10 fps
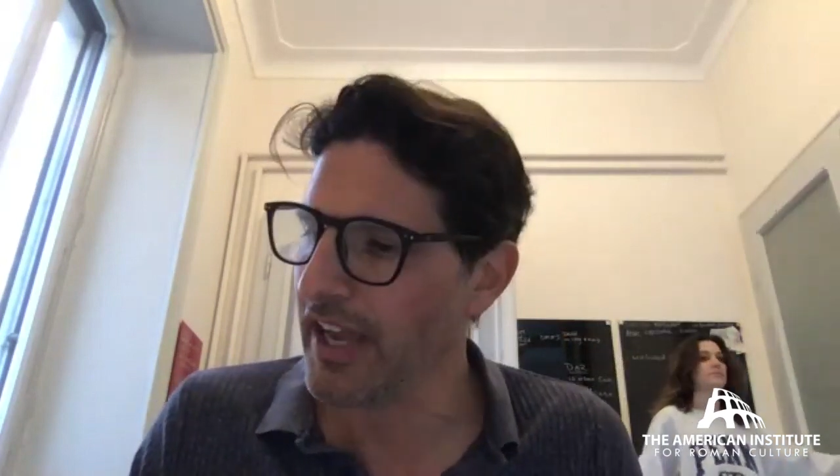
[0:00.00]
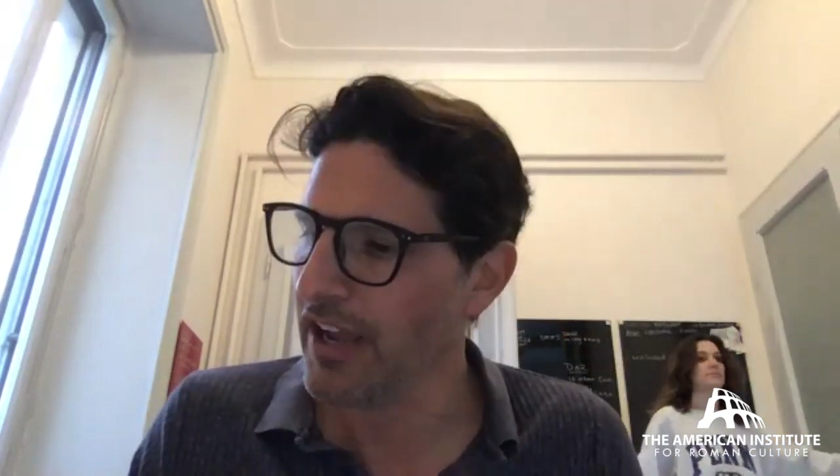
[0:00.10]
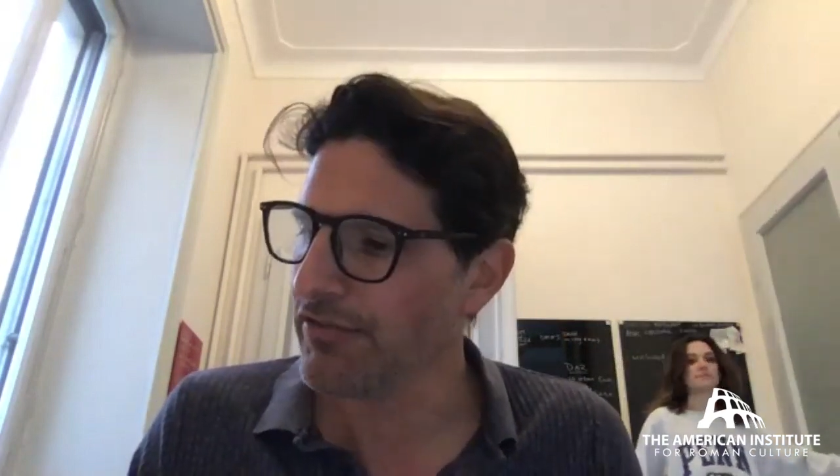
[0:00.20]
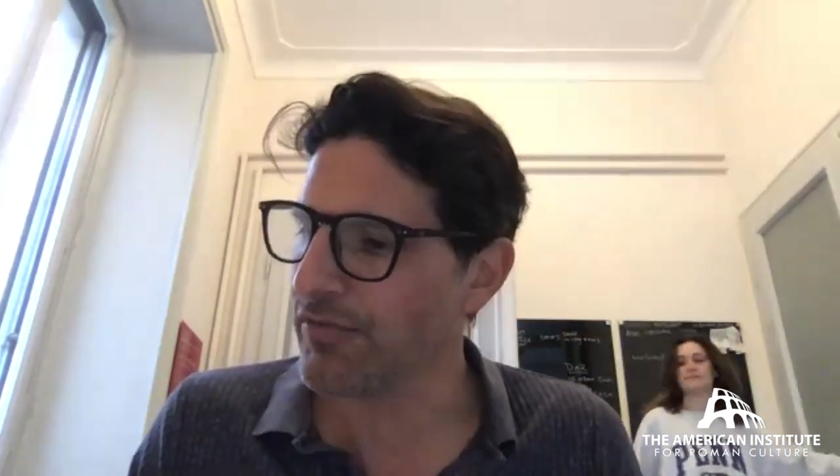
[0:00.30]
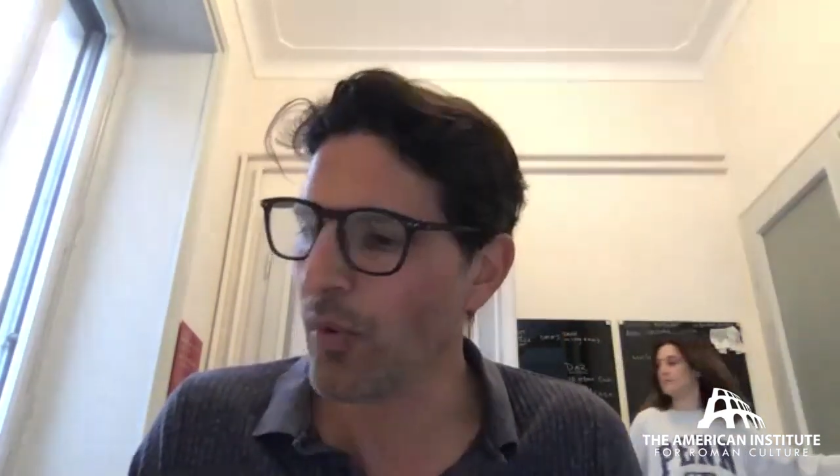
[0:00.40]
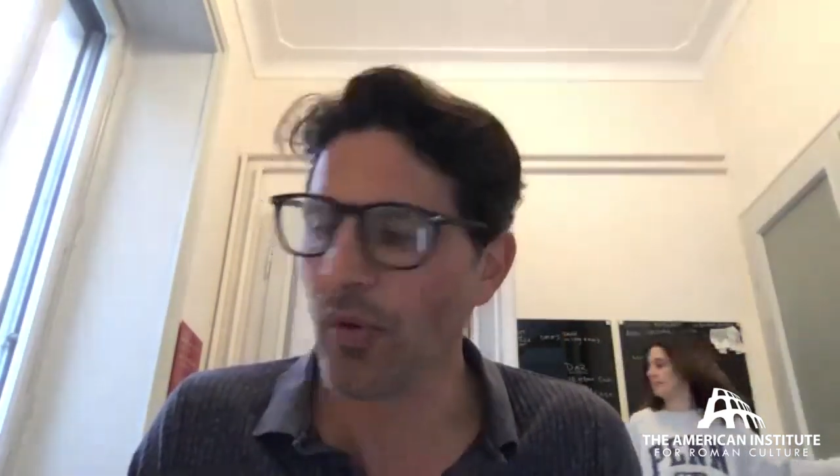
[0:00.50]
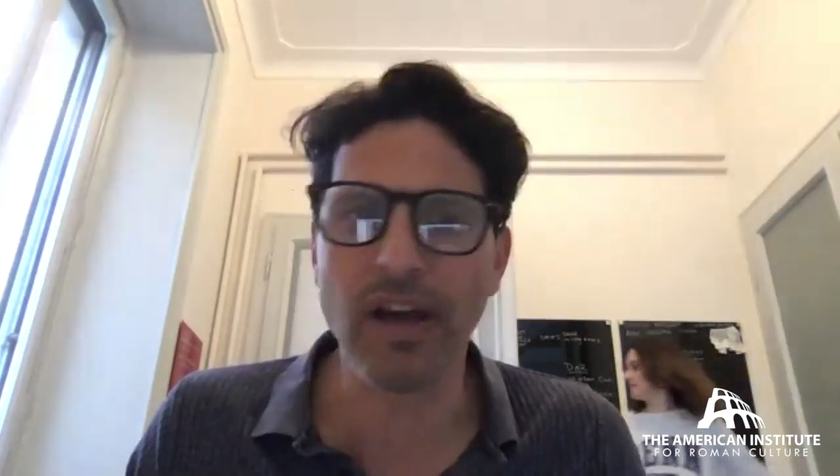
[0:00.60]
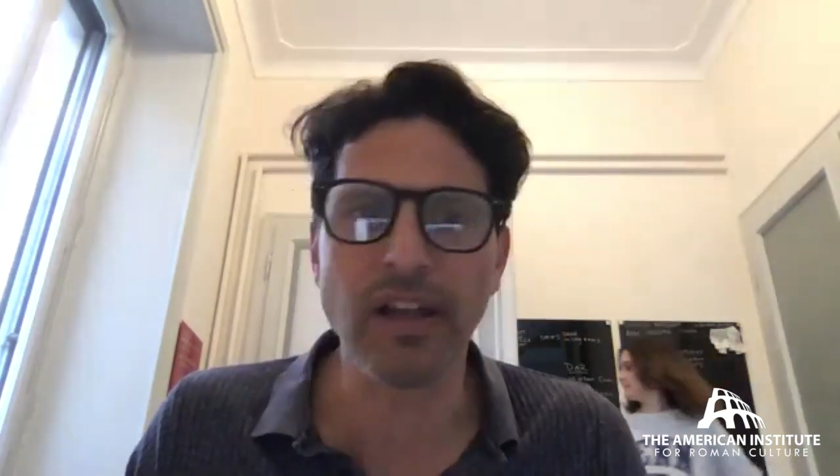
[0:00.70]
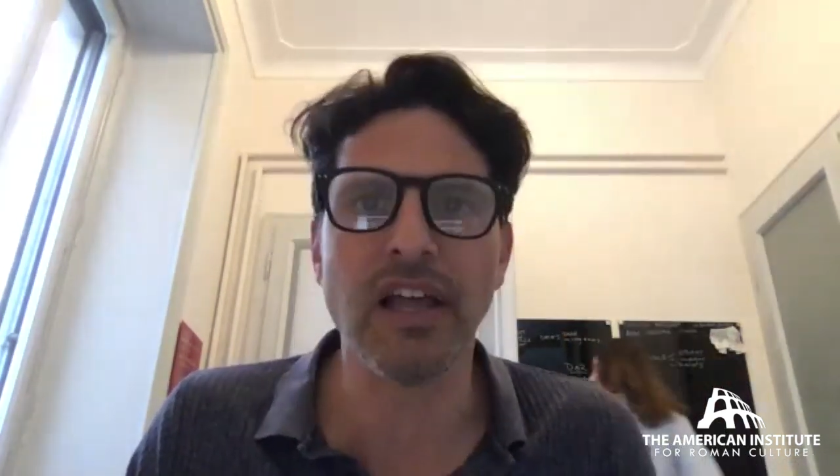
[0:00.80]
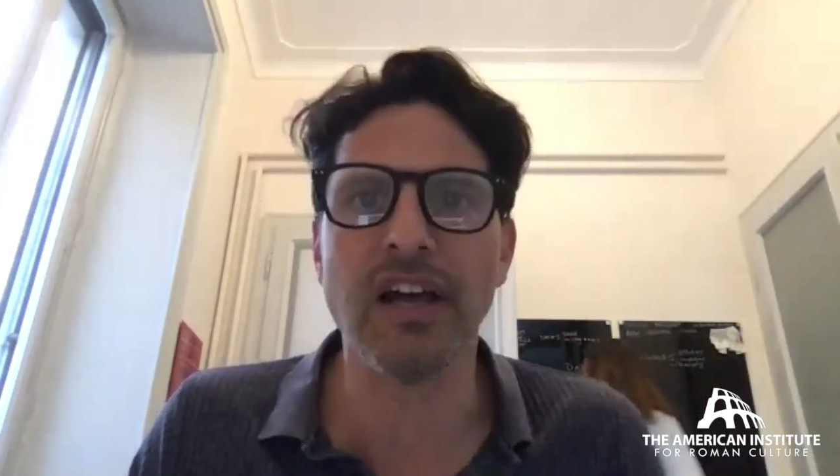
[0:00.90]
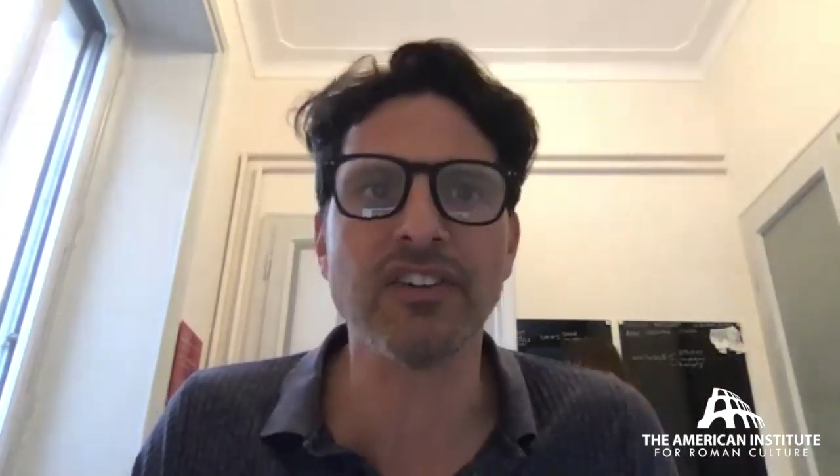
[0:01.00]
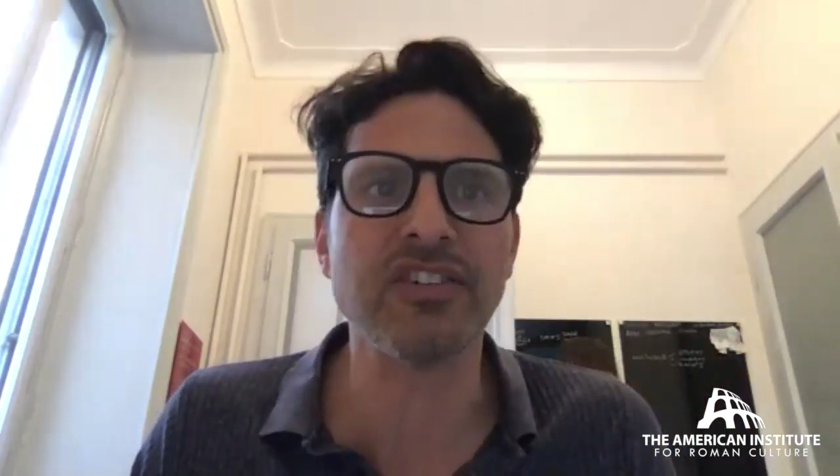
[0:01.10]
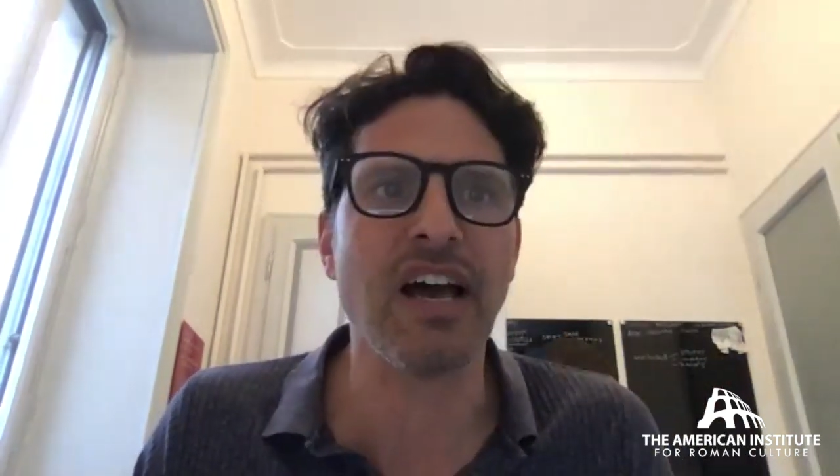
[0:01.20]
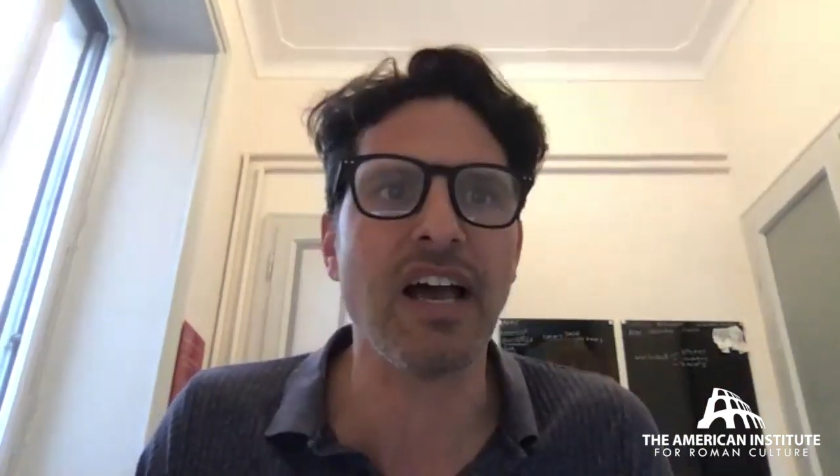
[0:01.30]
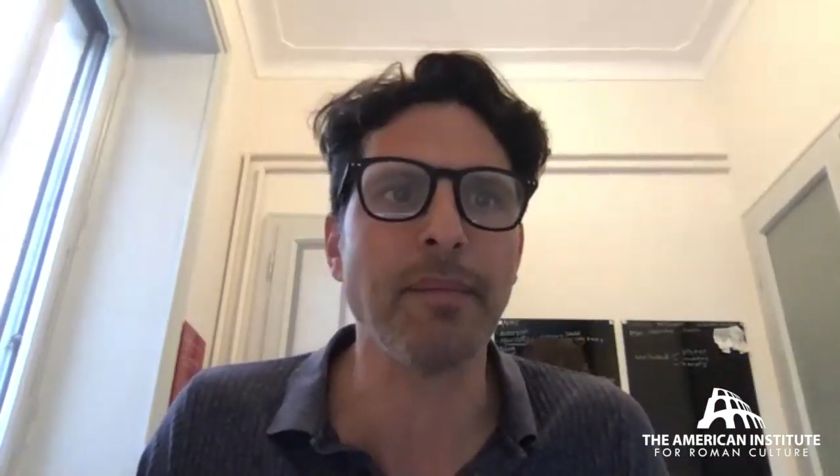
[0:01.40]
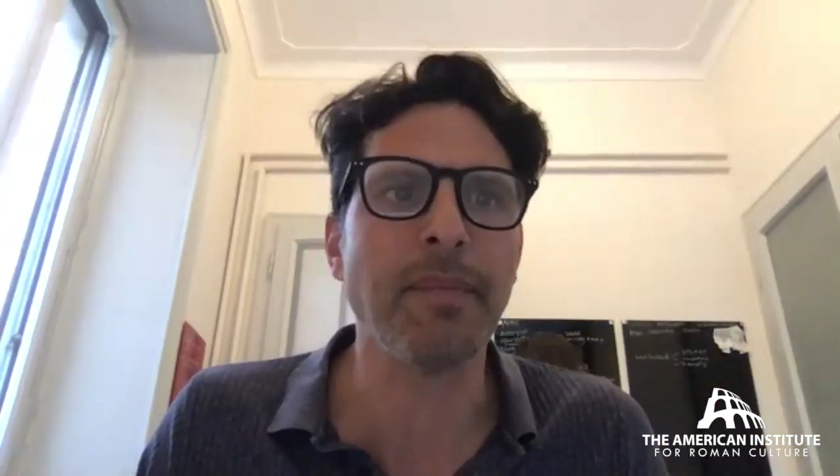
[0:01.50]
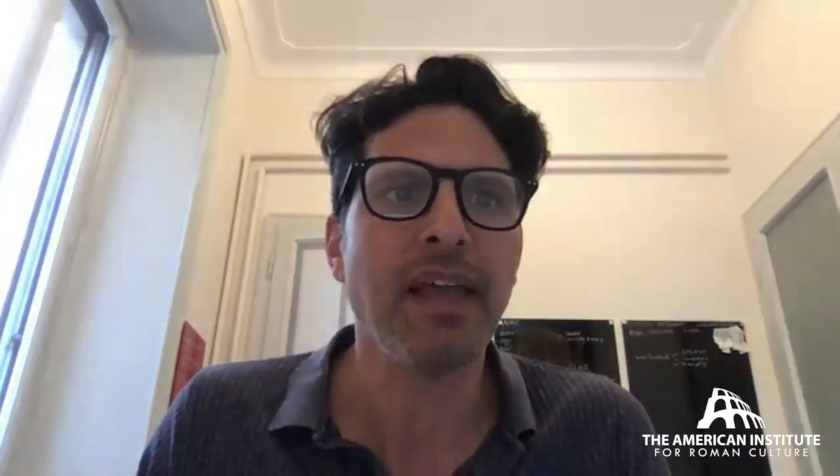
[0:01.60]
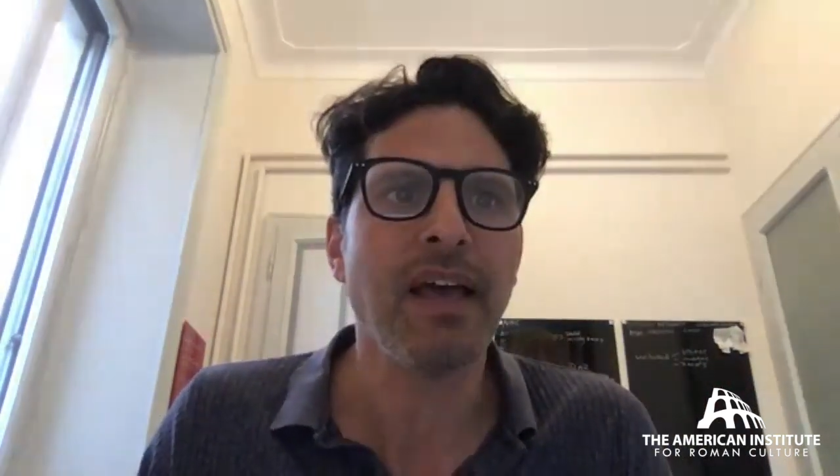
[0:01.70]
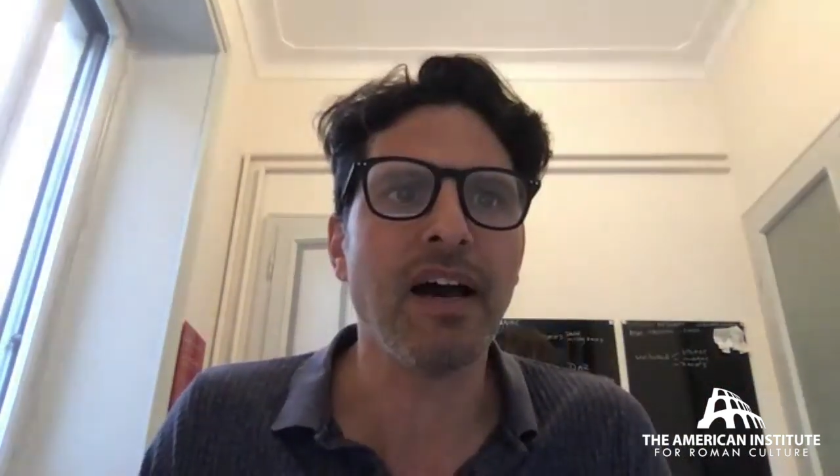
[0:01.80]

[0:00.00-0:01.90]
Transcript: for a long time